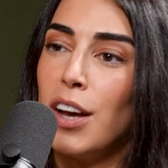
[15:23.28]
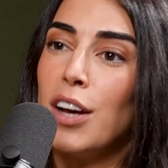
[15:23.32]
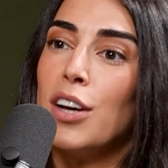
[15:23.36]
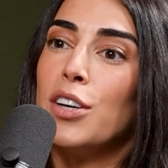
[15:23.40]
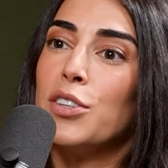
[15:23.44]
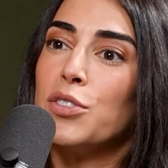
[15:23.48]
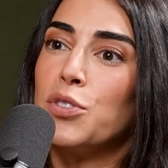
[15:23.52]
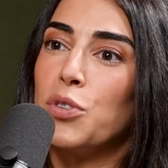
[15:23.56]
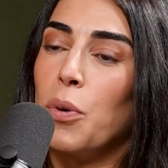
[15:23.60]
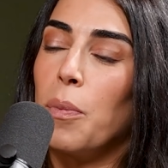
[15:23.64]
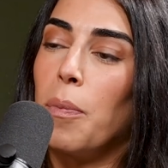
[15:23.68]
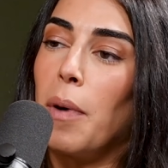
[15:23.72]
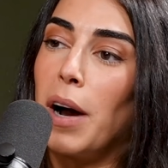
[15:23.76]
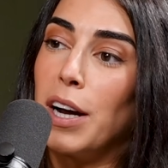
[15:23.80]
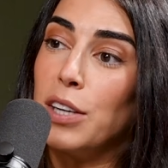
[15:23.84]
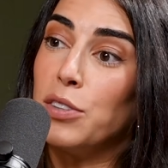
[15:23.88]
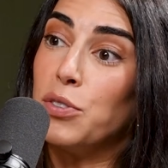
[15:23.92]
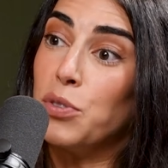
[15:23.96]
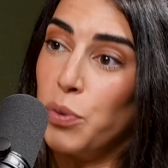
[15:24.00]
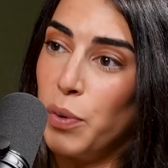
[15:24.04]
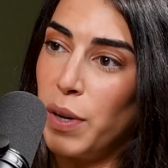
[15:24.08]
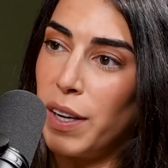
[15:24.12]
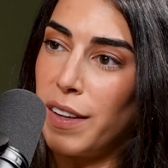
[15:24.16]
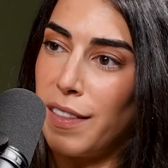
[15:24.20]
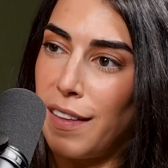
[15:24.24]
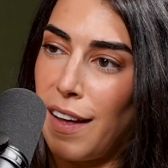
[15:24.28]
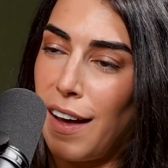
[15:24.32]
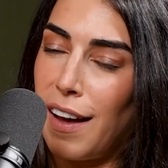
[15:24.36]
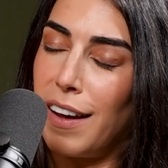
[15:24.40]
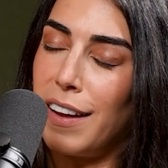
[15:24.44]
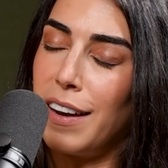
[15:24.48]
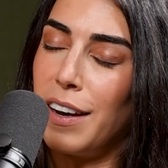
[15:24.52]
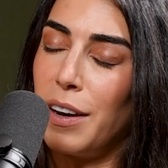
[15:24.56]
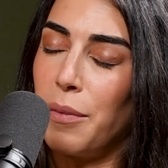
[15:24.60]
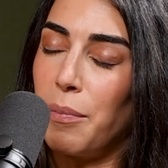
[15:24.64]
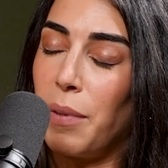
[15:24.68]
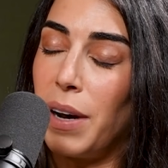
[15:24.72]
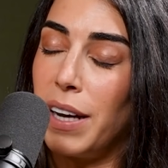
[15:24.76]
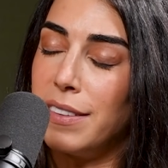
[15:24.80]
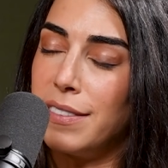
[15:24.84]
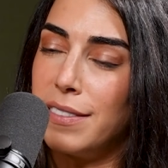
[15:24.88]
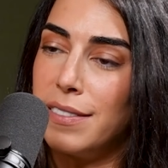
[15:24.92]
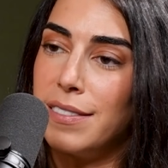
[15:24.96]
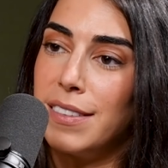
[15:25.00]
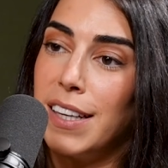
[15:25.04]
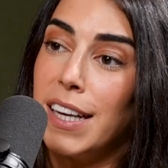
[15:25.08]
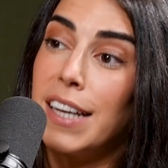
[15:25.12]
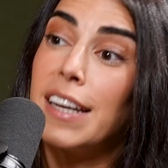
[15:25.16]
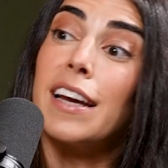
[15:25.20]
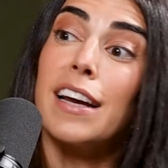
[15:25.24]
So by doing that, by
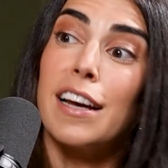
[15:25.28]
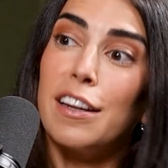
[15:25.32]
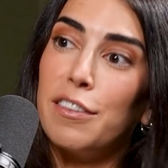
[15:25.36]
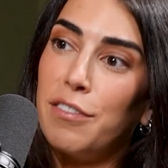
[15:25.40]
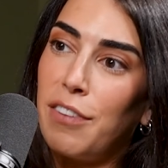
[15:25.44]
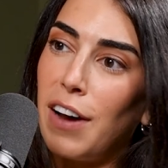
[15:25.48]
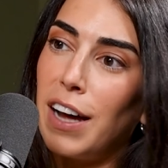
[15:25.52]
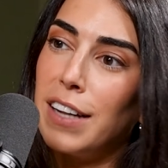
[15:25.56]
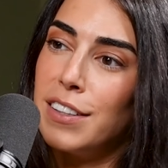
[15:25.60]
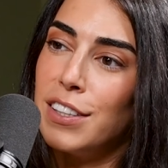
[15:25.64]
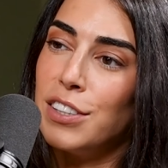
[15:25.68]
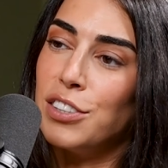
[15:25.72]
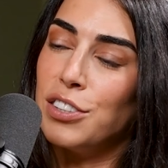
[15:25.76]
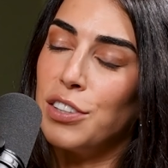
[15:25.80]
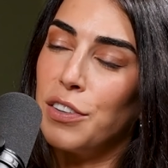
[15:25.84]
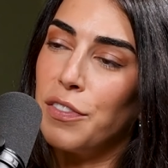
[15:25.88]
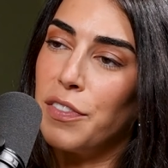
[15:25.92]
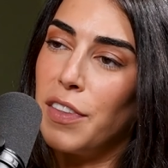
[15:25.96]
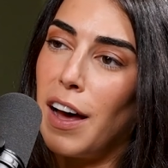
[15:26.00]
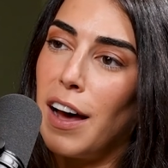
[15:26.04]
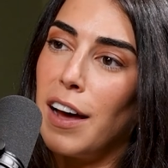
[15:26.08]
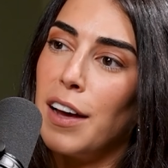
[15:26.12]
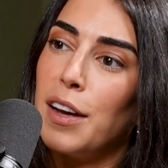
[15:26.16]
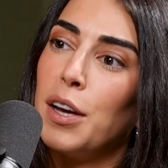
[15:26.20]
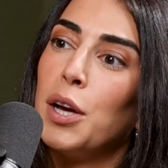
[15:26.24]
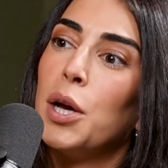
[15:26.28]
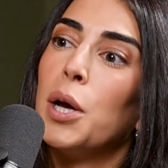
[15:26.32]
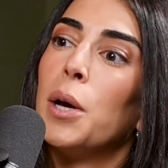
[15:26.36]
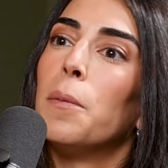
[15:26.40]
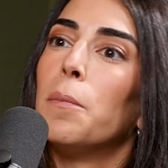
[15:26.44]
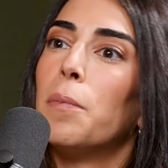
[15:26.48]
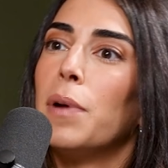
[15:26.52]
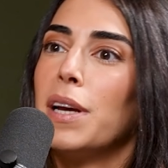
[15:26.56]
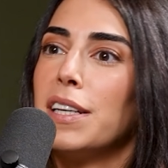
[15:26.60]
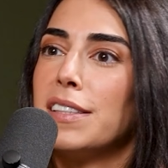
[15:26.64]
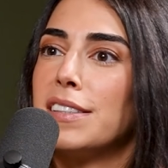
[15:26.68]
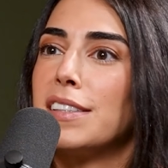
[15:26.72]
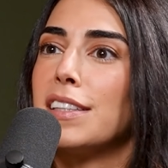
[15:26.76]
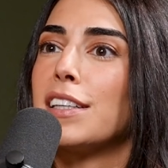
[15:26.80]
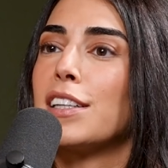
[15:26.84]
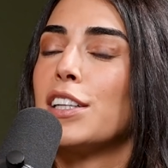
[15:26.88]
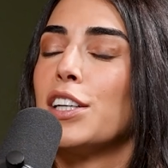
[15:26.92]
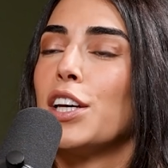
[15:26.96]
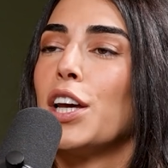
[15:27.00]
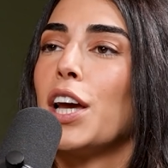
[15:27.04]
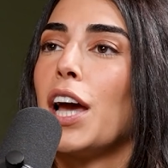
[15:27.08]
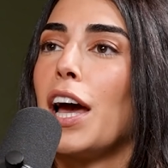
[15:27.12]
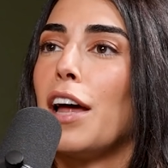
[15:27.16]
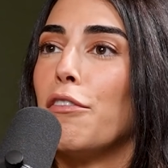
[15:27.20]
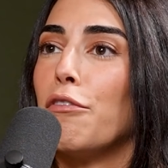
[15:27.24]
taking advantage of that,
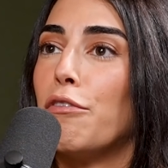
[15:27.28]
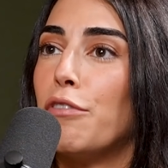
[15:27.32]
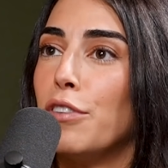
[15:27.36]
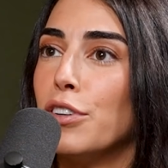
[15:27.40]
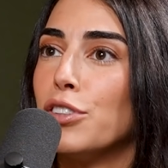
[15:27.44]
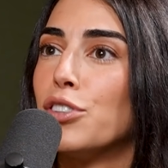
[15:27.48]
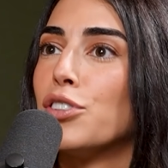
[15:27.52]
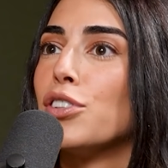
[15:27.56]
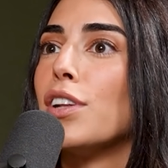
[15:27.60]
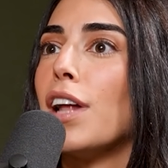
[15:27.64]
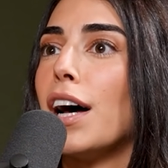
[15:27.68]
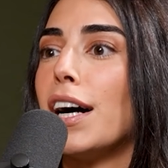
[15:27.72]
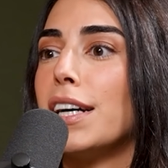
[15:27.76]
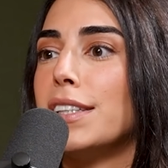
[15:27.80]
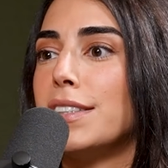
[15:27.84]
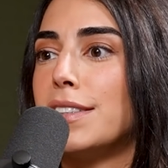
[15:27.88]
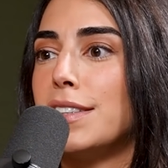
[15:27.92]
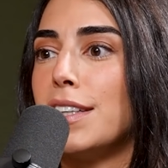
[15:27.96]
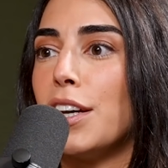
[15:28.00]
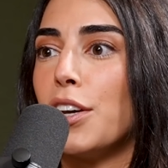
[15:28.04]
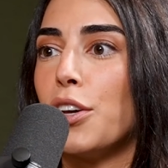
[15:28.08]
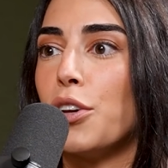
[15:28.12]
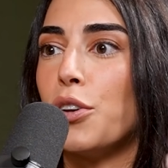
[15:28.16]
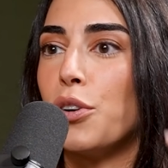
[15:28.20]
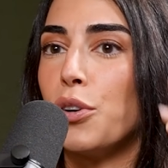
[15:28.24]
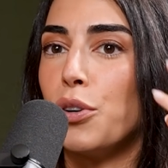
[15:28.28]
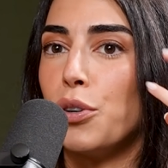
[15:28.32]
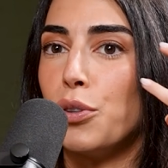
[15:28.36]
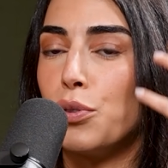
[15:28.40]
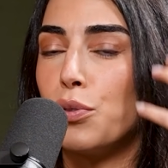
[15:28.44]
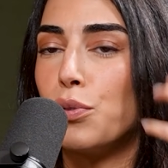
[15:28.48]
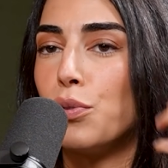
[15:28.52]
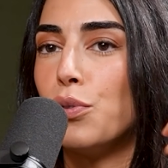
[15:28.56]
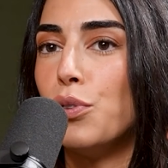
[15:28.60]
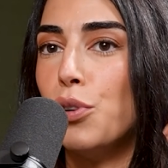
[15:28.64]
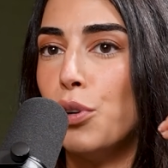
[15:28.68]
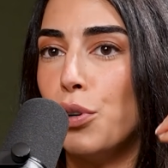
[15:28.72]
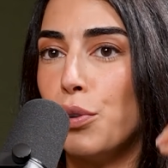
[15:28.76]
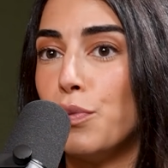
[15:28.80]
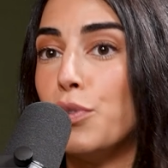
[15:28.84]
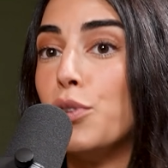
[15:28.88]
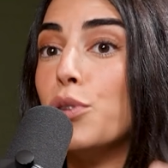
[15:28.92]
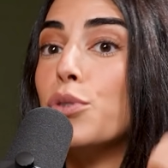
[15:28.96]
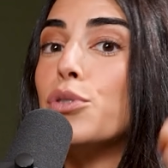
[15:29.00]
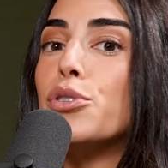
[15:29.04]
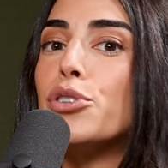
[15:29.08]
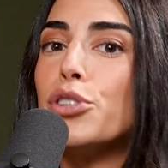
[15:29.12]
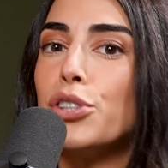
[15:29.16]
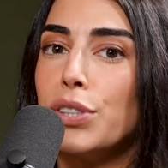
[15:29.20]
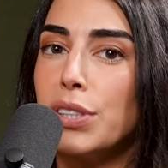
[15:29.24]
basically, and visualizing your
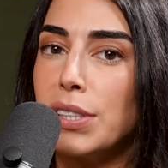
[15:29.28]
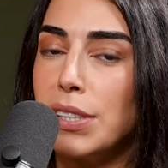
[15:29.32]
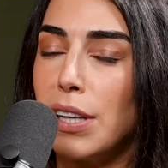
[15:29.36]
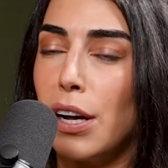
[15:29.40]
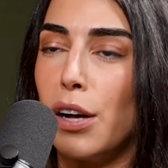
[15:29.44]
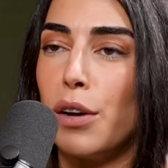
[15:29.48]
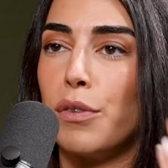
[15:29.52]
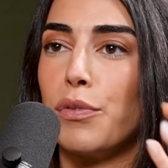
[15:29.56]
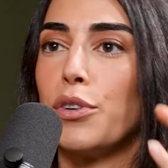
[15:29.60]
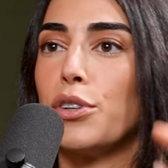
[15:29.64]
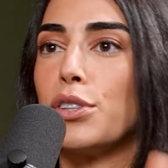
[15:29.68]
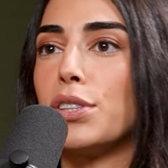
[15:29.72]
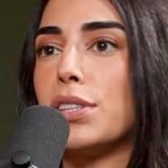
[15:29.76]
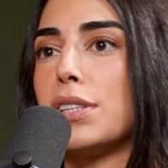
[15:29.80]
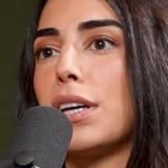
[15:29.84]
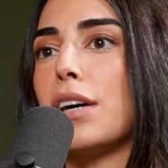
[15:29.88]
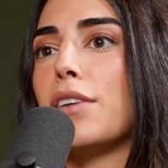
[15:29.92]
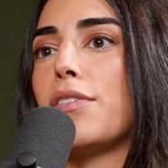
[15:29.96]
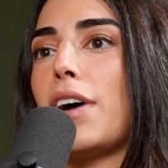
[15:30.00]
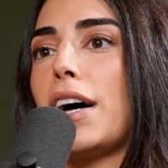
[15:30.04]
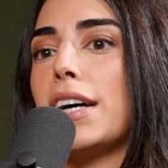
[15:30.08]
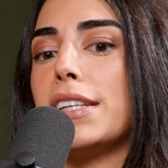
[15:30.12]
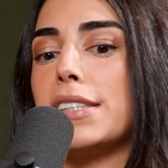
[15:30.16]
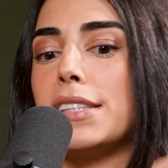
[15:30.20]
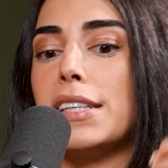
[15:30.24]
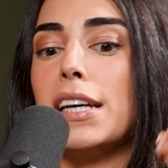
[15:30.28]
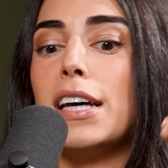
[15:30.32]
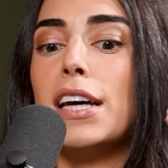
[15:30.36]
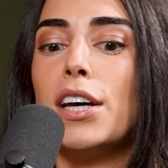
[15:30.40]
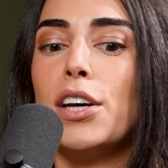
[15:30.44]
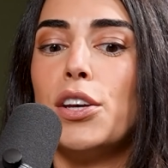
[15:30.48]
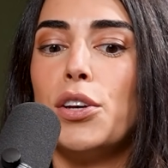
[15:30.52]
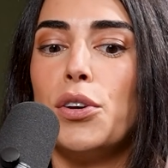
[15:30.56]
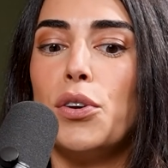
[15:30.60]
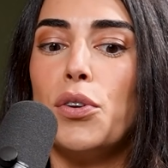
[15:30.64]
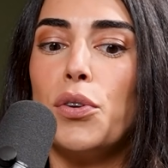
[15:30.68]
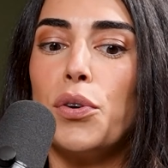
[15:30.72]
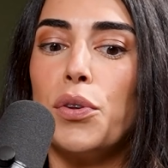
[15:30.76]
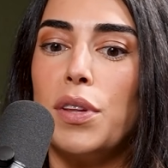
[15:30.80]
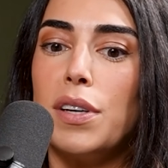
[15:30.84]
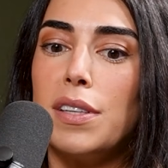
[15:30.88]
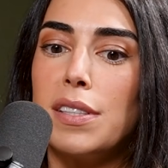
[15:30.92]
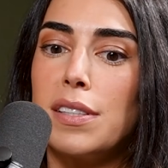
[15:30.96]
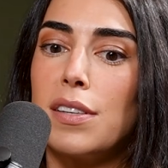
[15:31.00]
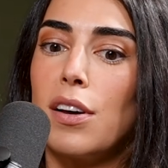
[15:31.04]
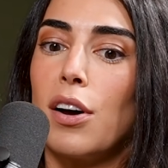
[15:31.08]
future self, yourself as, this